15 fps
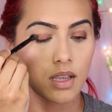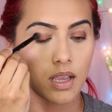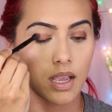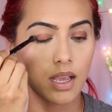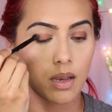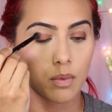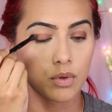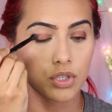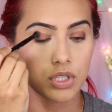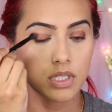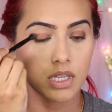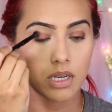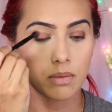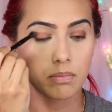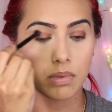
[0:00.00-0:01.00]
And we're just
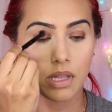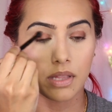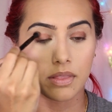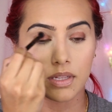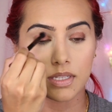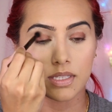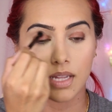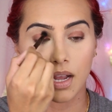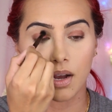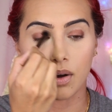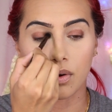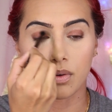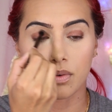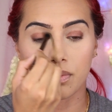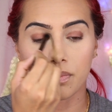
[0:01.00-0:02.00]
gonna blend this
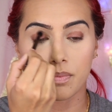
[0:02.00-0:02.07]
out.